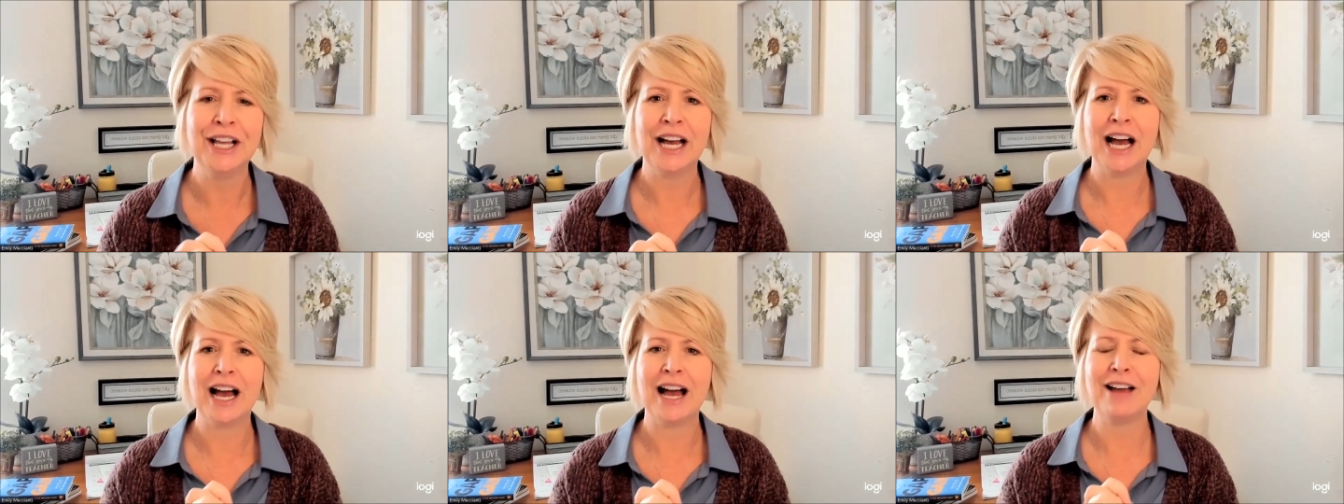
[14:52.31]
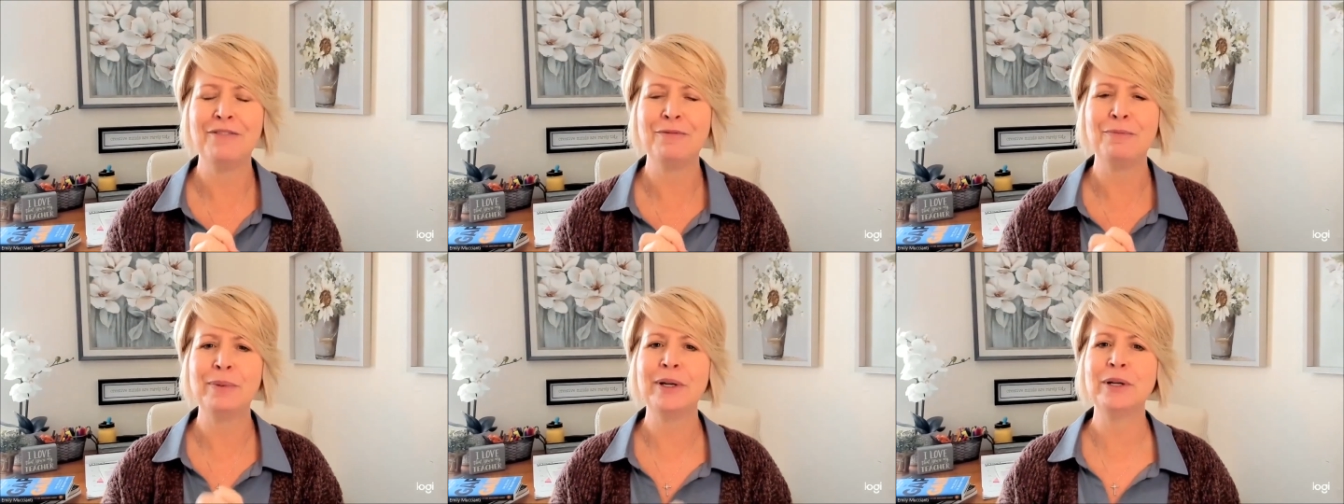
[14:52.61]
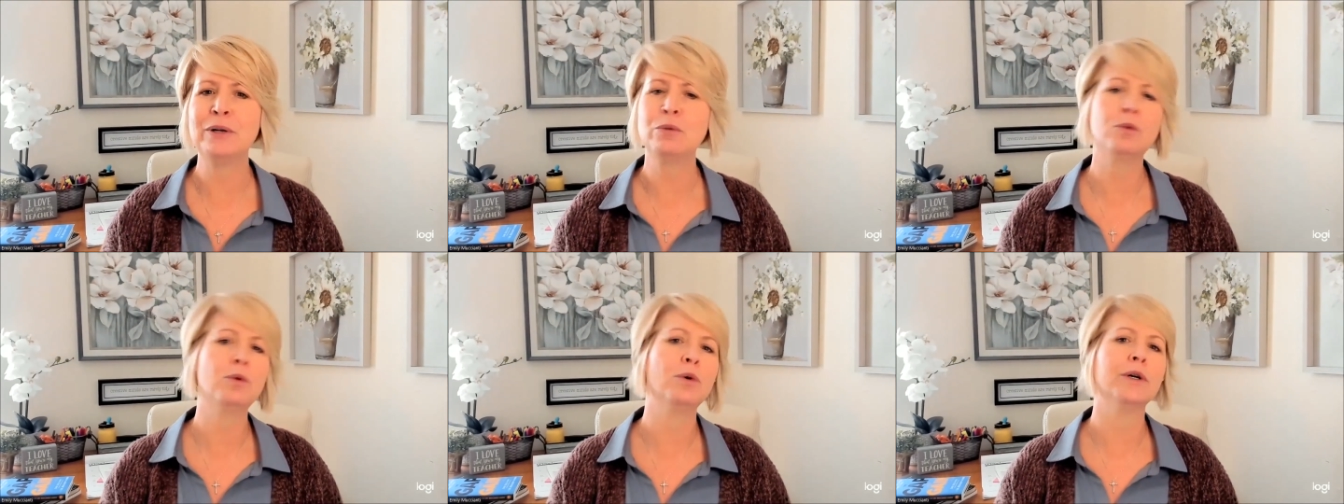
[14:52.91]
I've
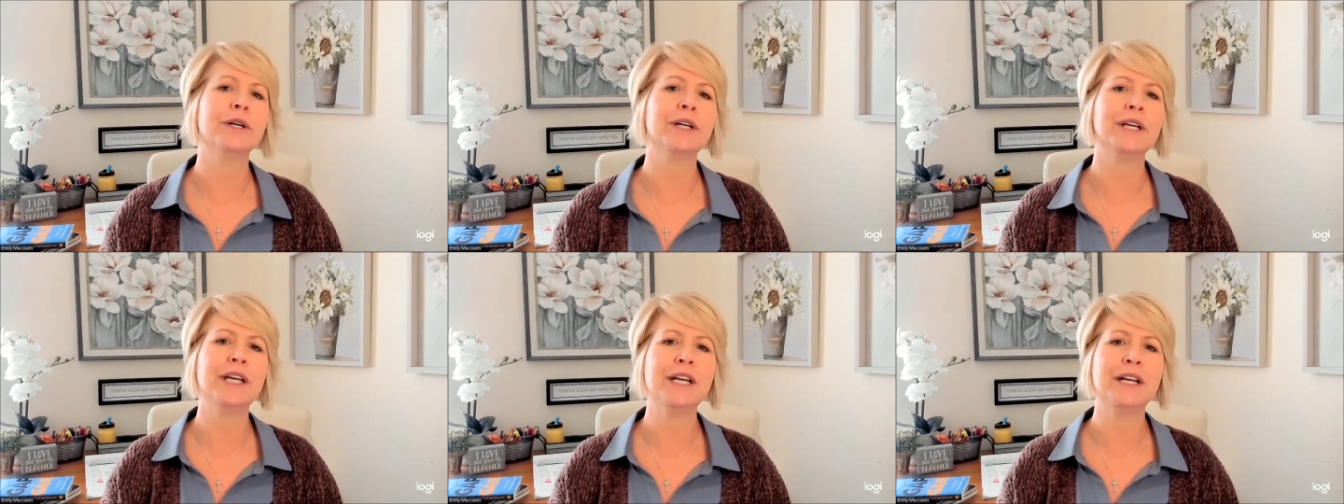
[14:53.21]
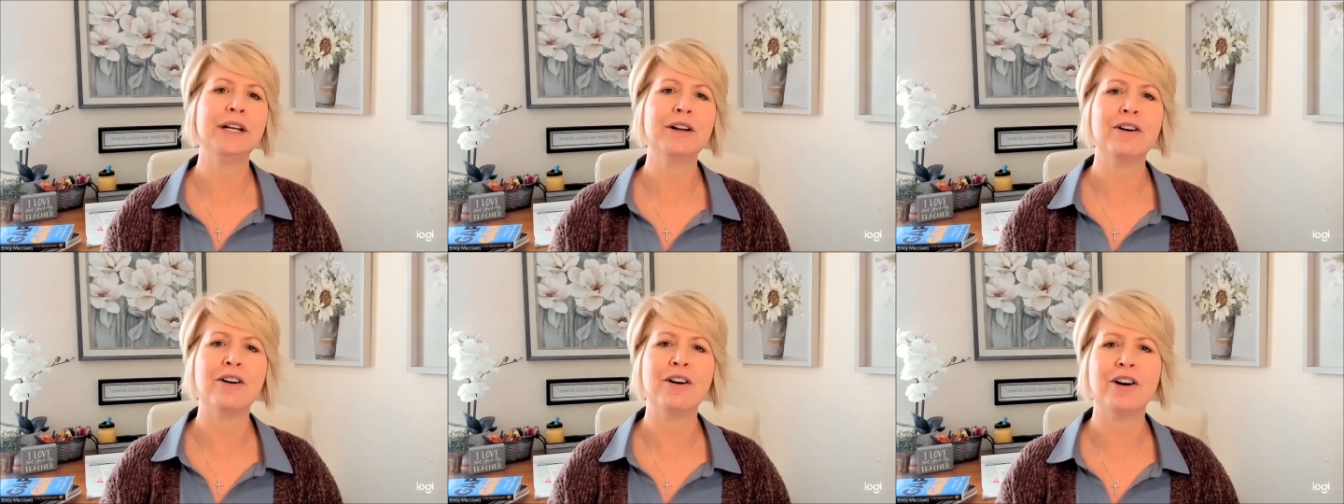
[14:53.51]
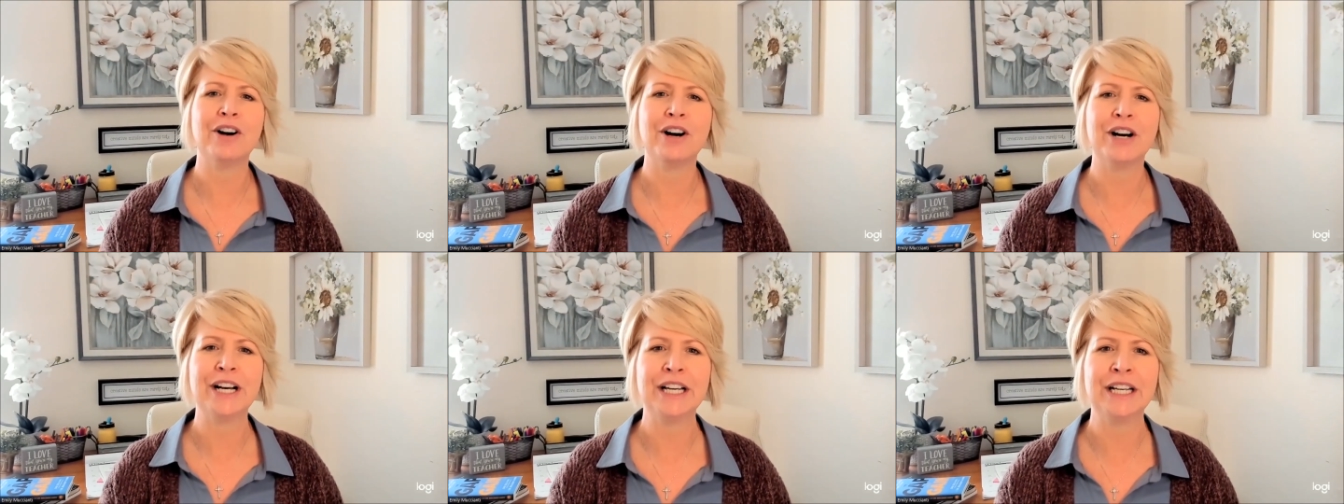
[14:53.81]
been working
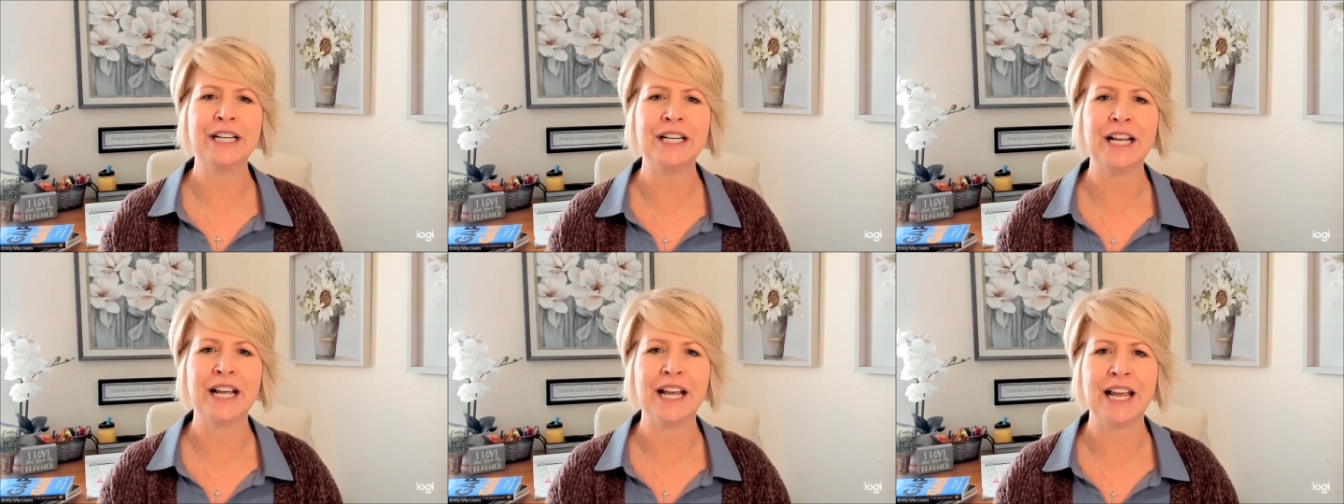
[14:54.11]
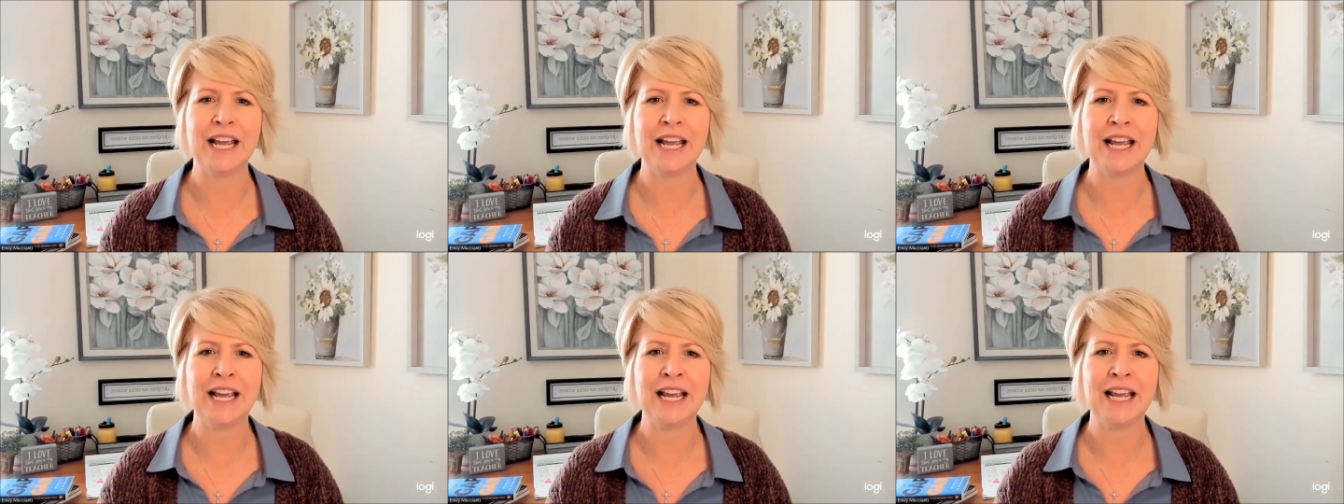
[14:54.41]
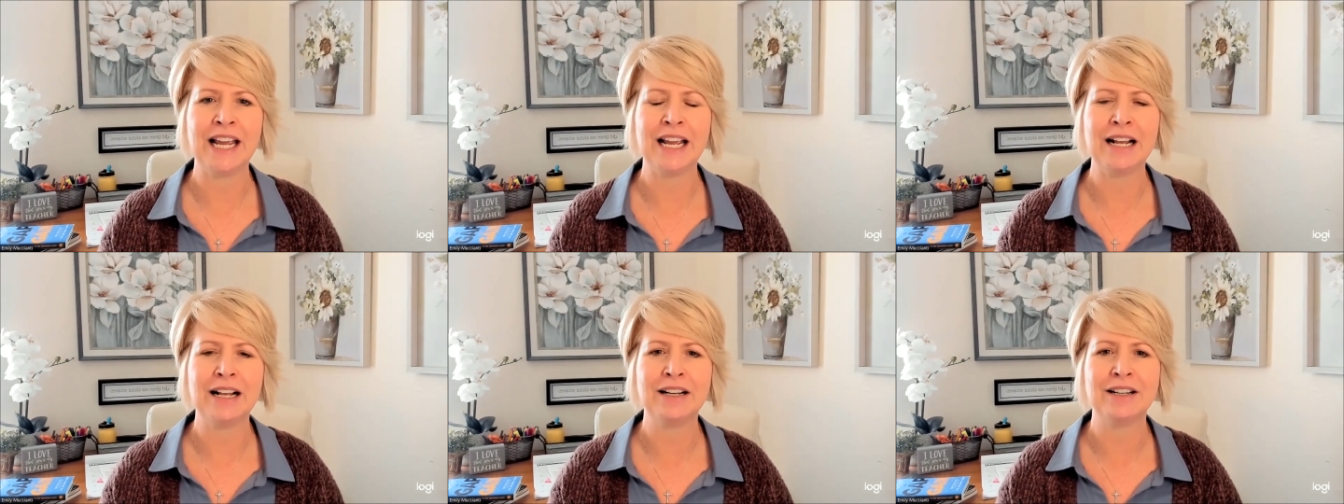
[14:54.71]
on
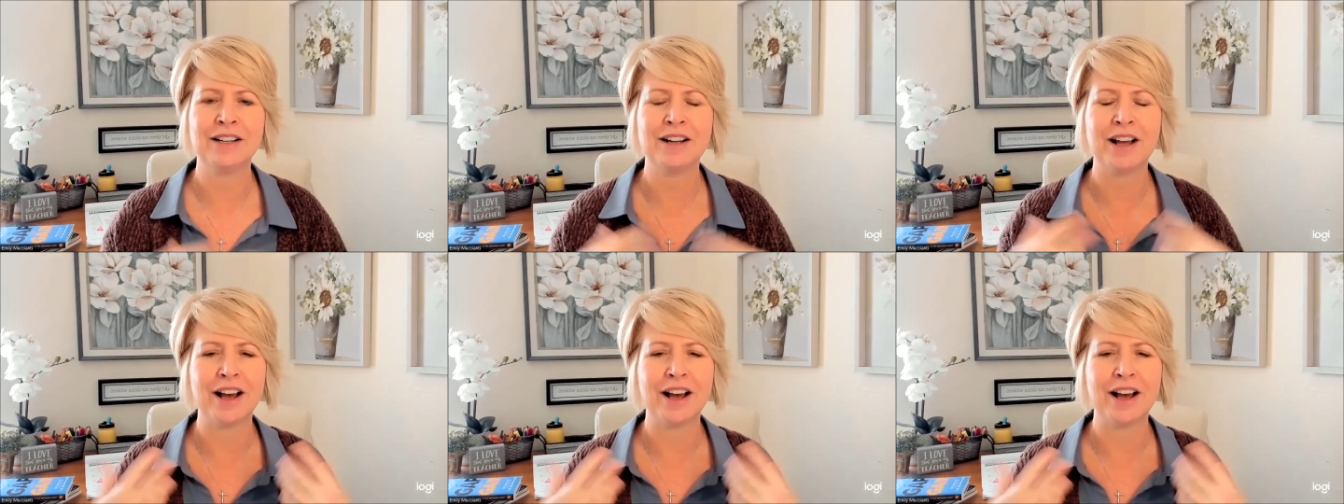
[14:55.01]
a